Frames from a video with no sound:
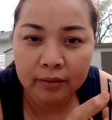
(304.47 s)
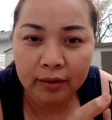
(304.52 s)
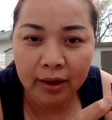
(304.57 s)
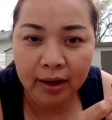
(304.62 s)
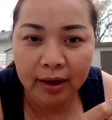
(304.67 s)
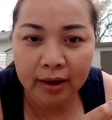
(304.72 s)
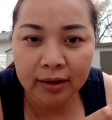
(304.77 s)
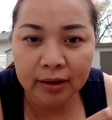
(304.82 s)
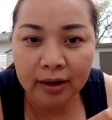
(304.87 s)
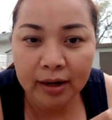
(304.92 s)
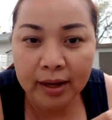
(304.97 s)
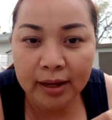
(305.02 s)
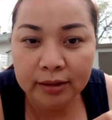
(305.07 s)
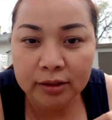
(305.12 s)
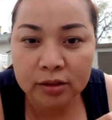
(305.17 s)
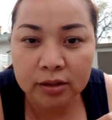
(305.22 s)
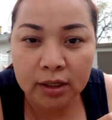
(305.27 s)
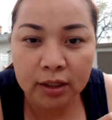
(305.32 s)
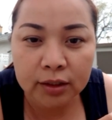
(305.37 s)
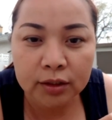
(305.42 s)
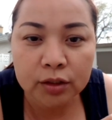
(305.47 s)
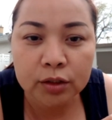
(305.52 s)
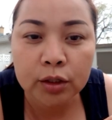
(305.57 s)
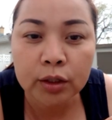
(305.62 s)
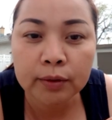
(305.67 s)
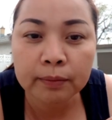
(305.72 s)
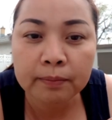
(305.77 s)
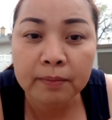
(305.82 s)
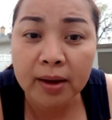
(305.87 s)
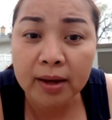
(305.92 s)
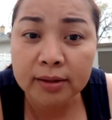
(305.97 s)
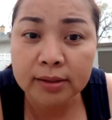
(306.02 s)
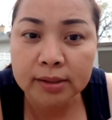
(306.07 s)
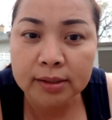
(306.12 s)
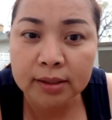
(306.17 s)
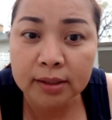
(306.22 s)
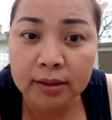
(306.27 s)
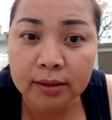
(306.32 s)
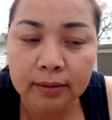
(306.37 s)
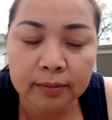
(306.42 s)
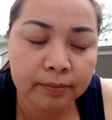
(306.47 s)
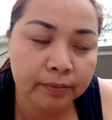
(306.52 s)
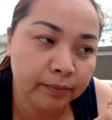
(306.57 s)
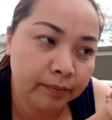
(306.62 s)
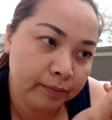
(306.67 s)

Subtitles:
And I think to myself,